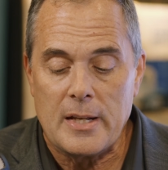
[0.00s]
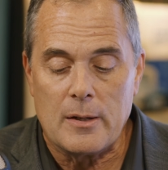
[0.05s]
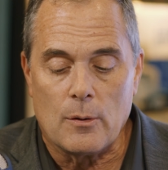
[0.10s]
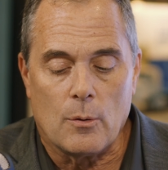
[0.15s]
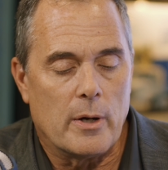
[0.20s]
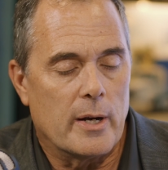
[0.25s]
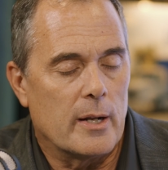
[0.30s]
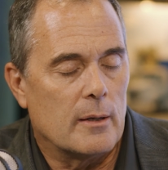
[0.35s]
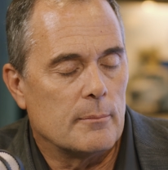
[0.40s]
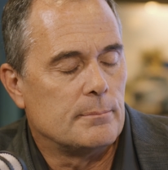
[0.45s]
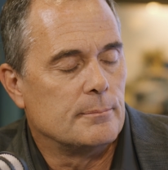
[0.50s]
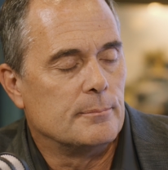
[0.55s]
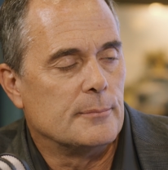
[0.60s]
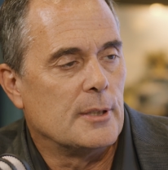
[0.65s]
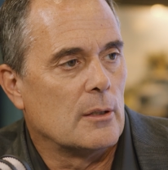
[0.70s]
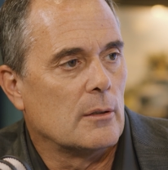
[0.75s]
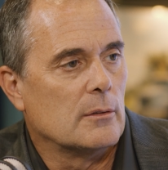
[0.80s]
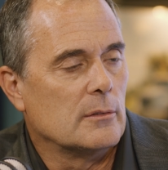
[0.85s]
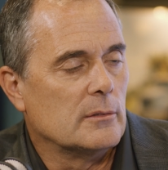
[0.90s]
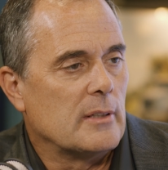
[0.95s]
They don't want
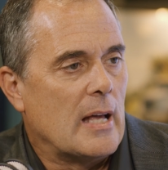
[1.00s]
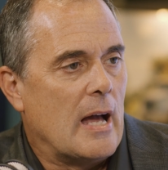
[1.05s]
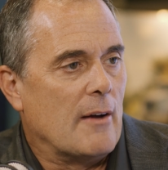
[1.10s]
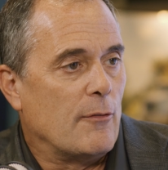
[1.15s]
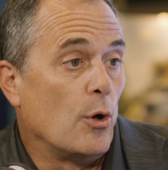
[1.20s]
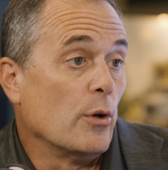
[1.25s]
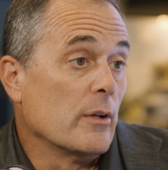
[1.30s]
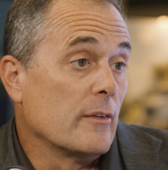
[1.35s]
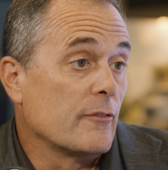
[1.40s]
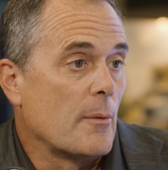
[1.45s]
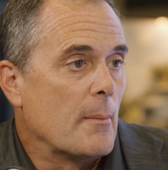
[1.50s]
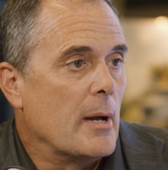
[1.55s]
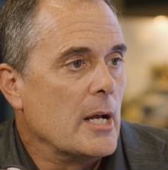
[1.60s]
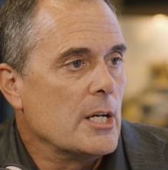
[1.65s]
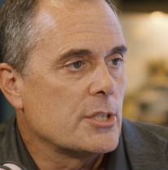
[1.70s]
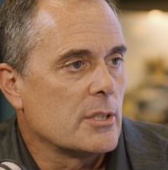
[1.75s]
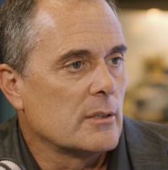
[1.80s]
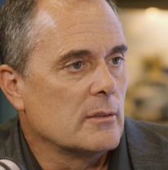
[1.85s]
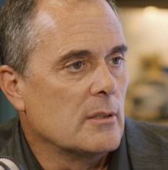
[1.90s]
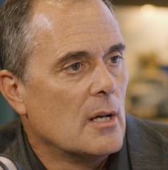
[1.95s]
to you know have old
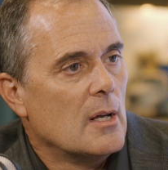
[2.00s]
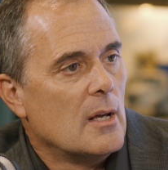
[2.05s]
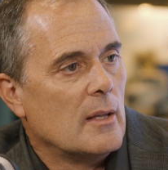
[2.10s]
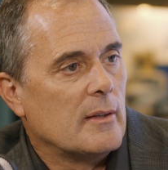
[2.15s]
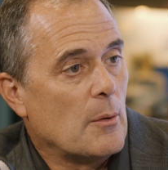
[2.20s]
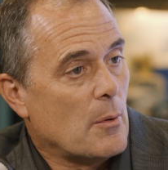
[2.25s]
information.